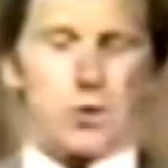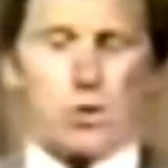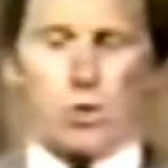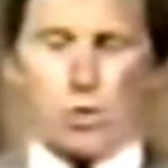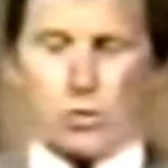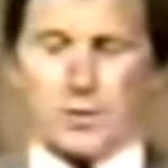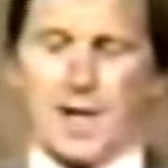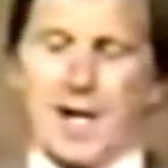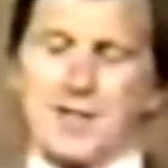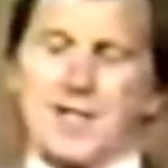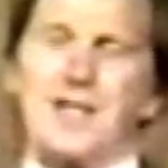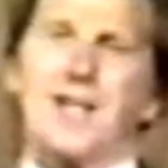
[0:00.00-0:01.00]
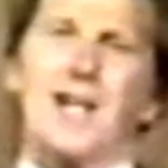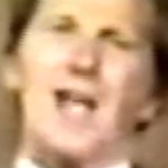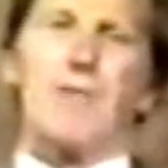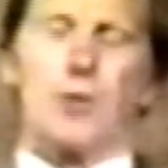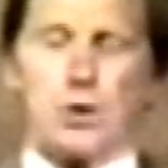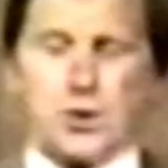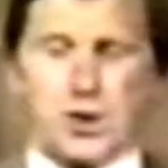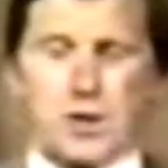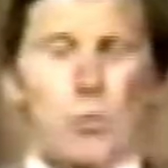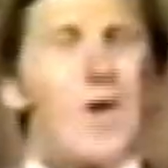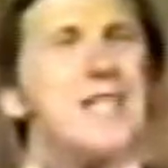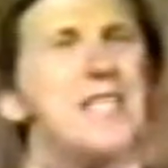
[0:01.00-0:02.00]
Gould said that
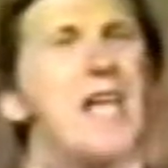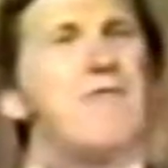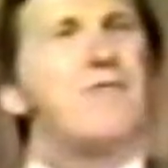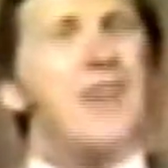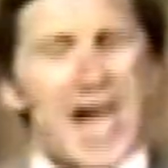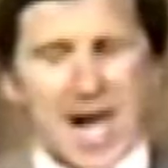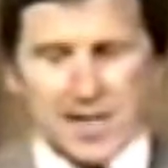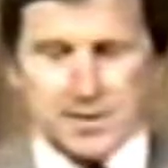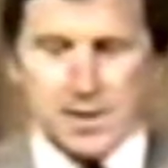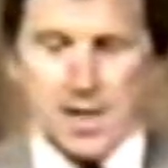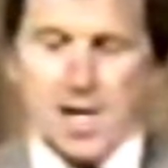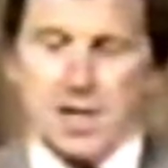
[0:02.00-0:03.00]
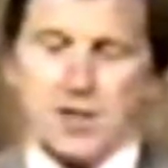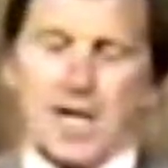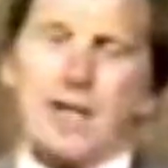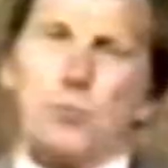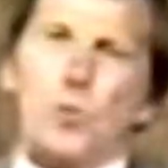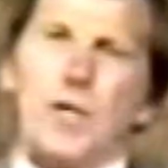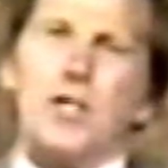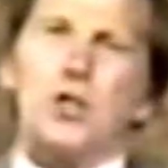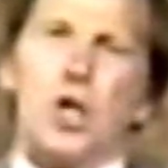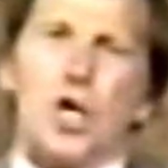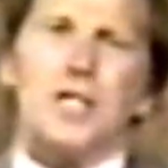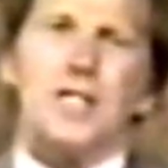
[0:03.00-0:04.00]
evolution was a fact, yet we
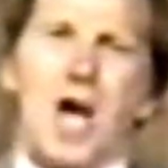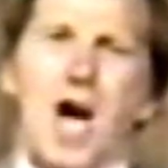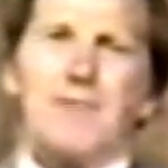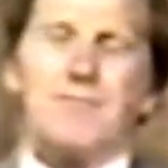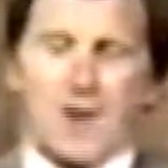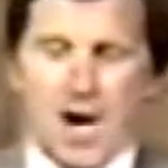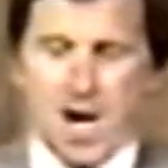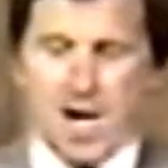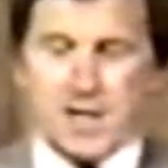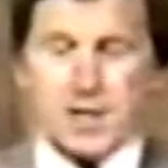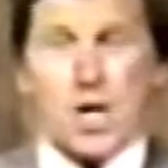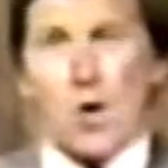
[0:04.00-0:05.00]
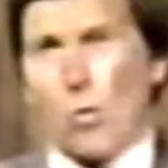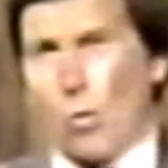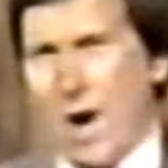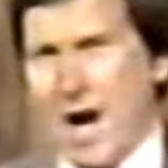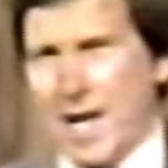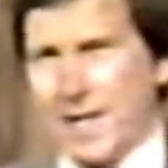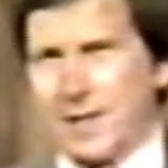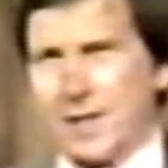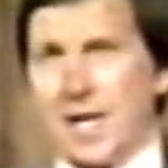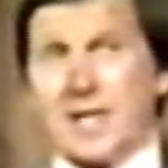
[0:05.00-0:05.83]
could not find one